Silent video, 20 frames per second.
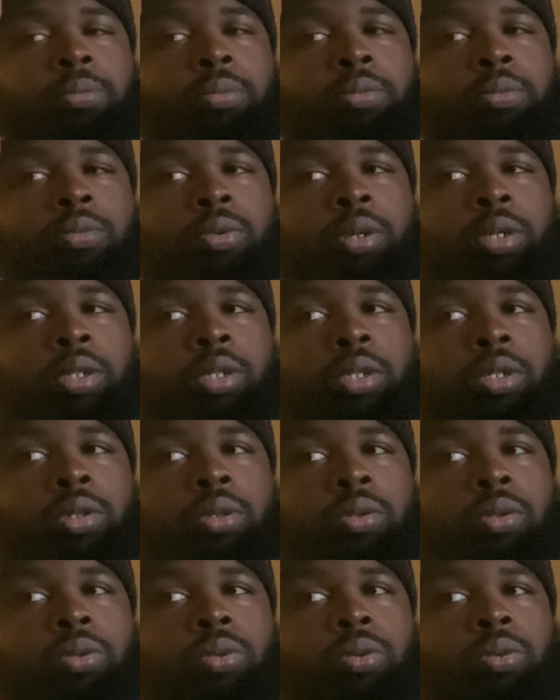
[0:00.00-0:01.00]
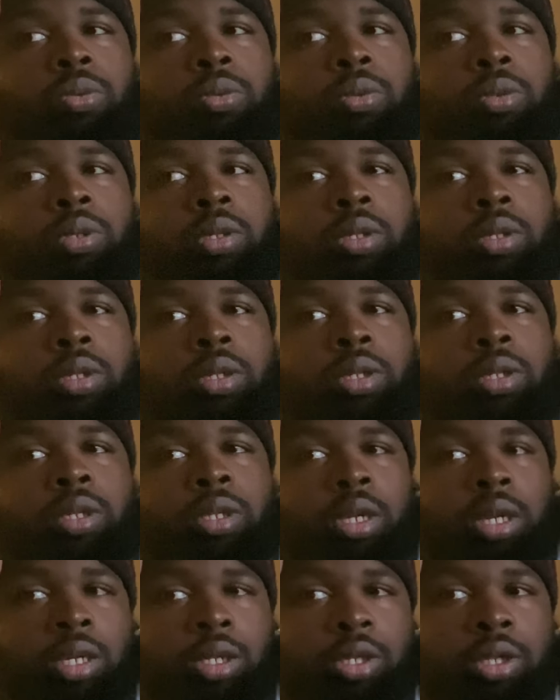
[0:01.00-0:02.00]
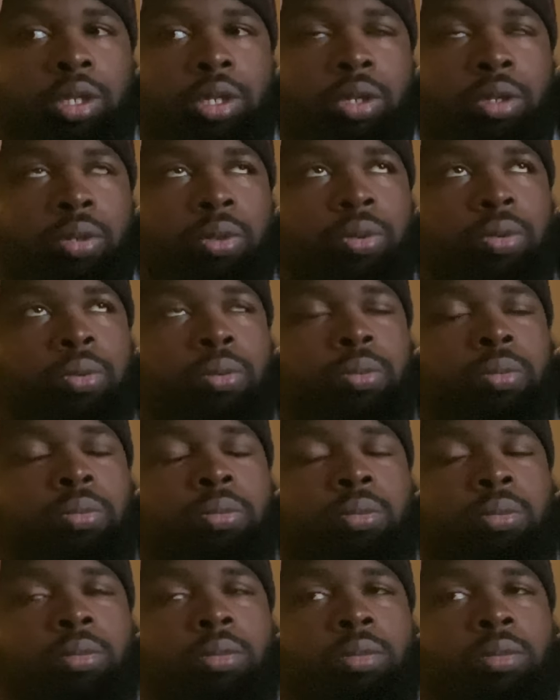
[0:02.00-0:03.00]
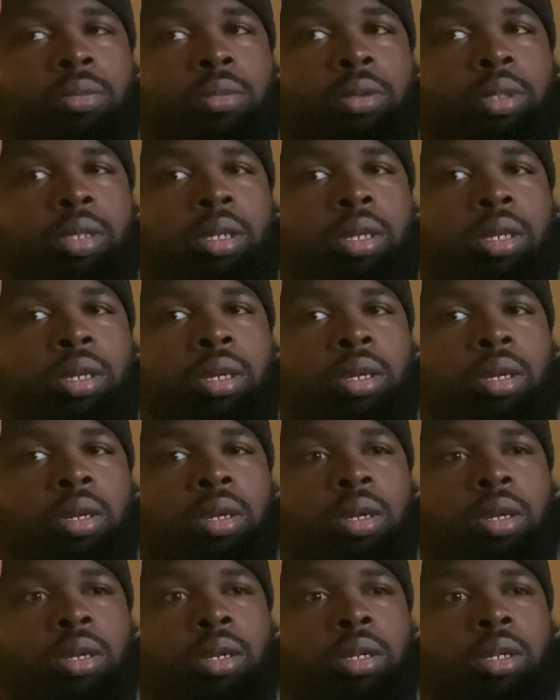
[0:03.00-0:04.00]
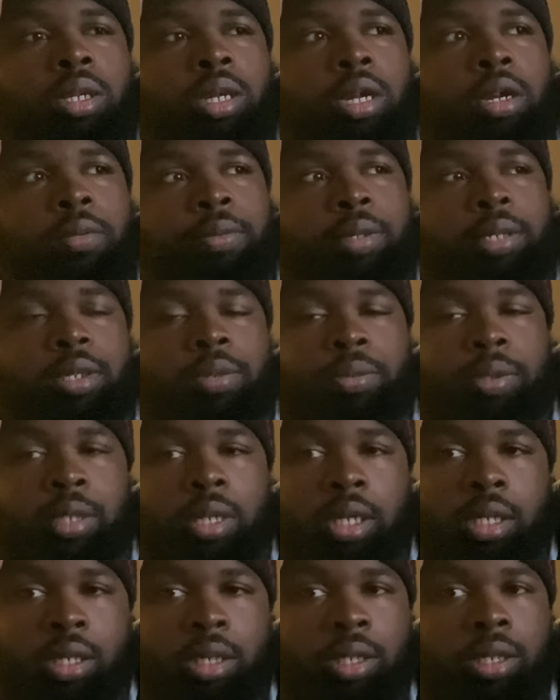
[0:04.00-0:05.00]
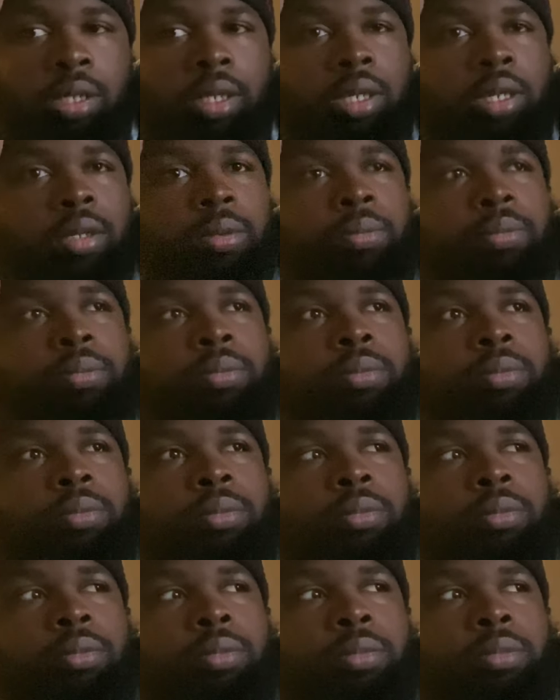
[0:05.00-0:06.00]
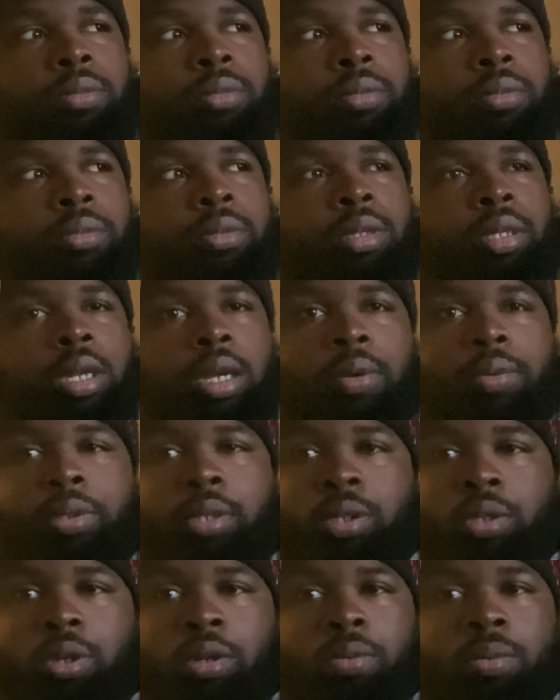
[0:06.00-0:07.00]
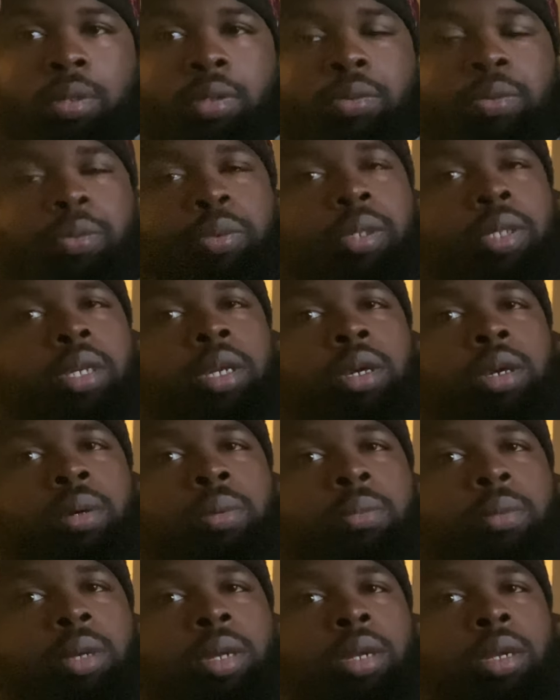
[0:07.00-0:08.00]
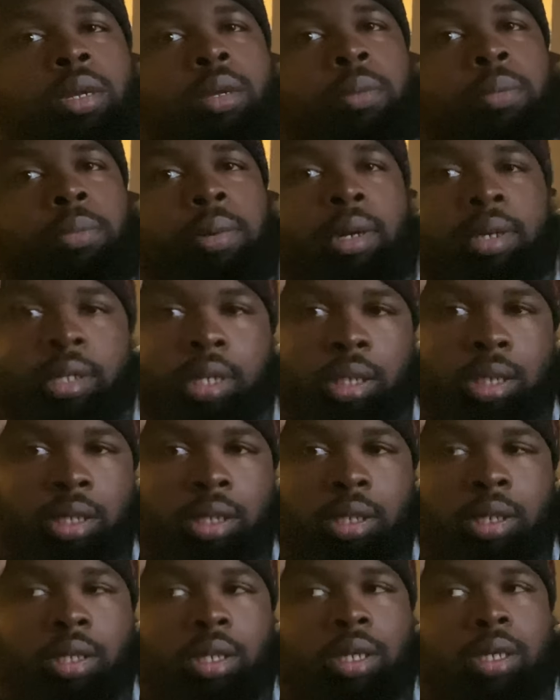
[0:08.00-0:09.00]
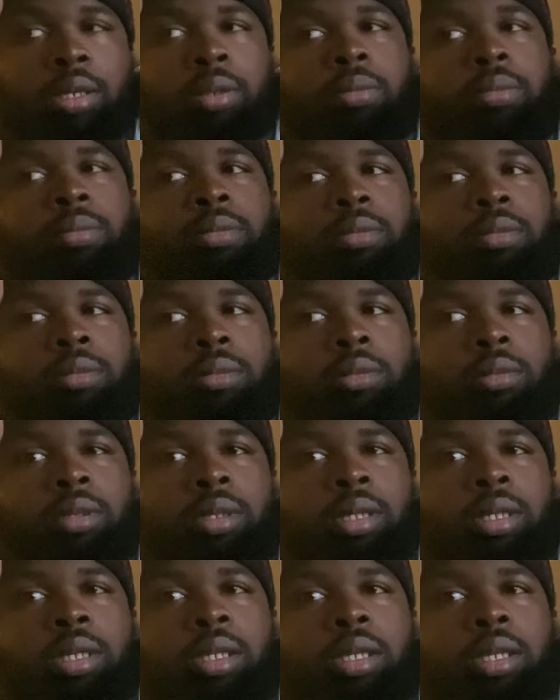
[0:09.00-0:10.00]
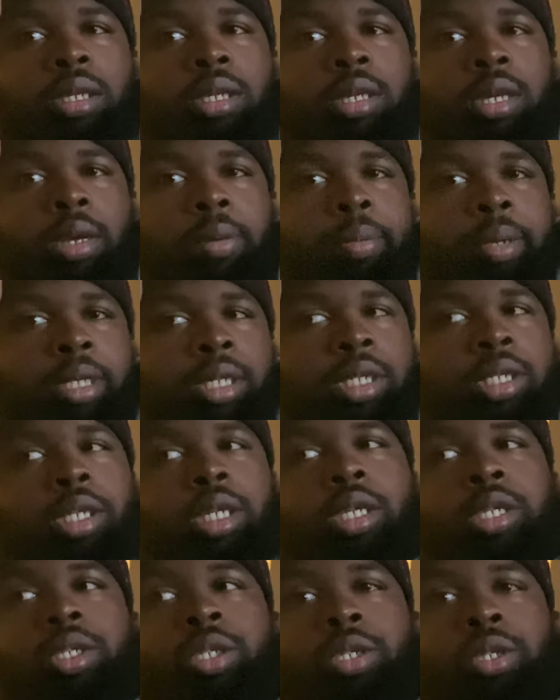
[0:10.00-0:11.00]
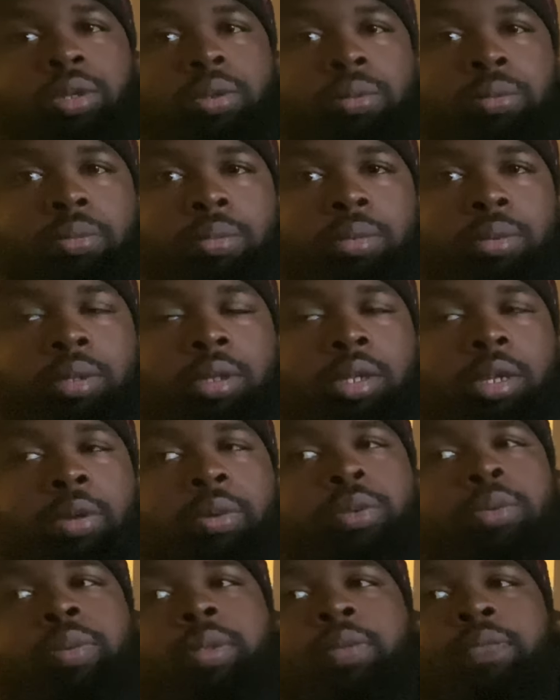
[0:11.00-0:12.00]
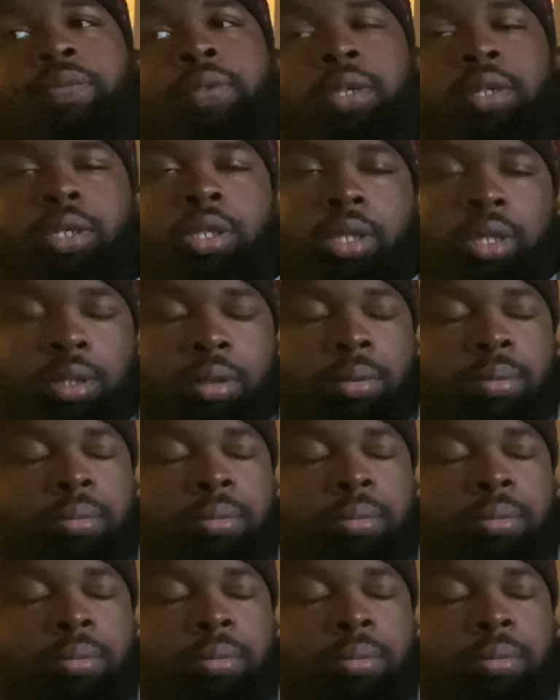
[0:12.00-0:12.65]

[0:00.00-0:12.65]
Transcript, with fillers: Went to TSU. Then I eventually went to HCC. Then I went to U of H for 1 year. Back to HCC. Came back to TSU. They was with the fuck shit.